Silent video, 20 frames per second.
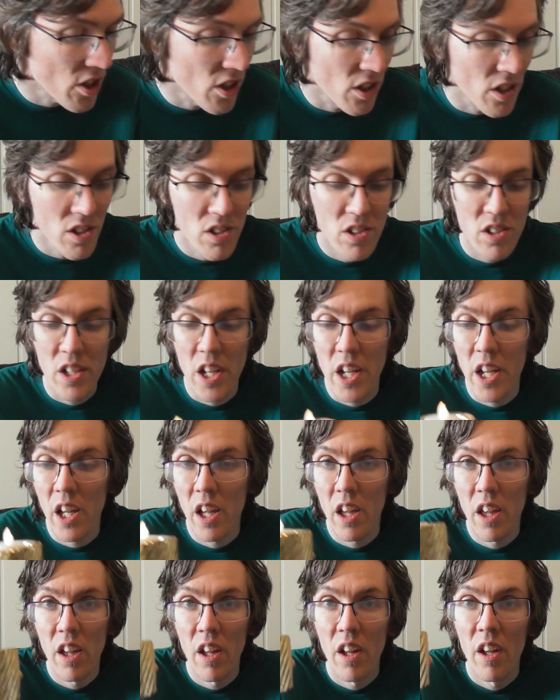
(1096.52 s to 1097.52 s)
the
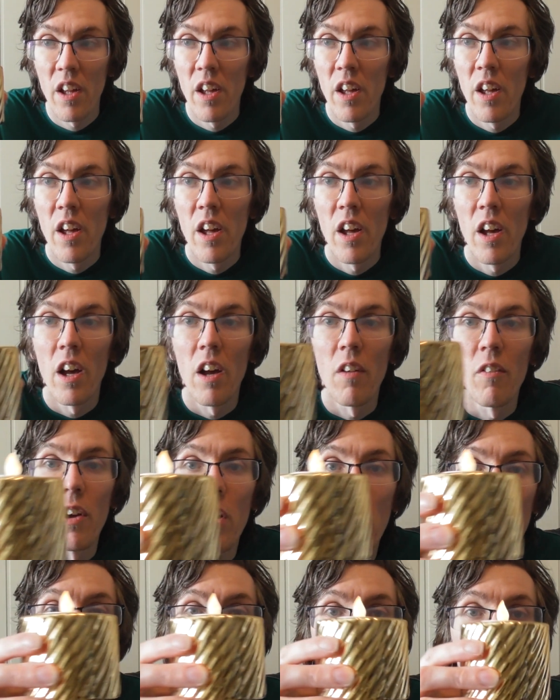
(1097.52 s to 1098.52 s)
snake, and we
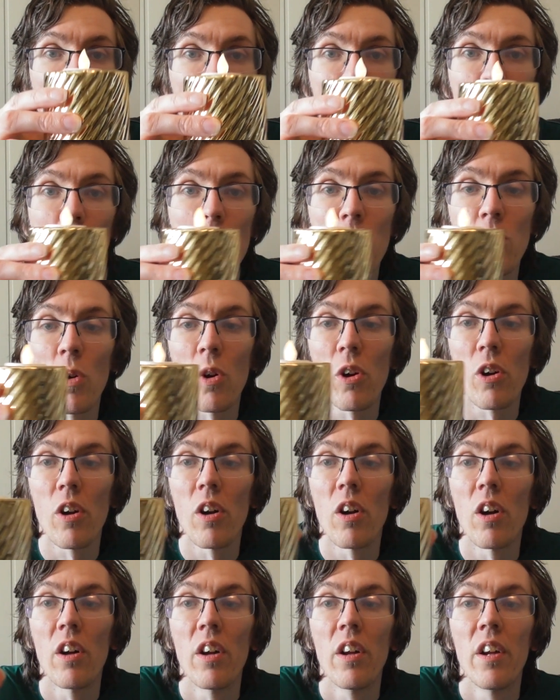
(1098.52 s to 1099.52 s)
are going to sort
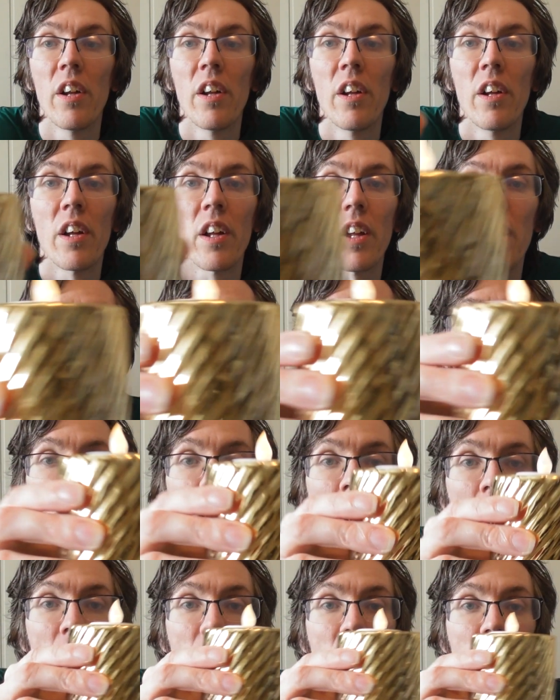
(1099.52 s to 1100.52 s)
of give
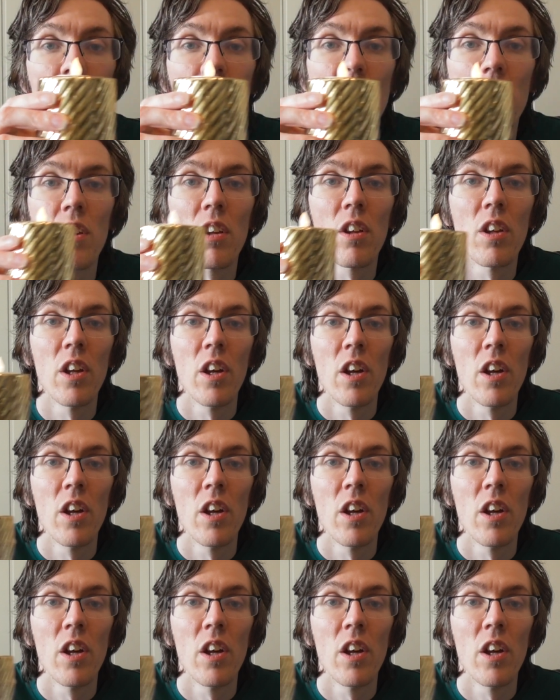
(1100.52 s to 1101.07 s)
light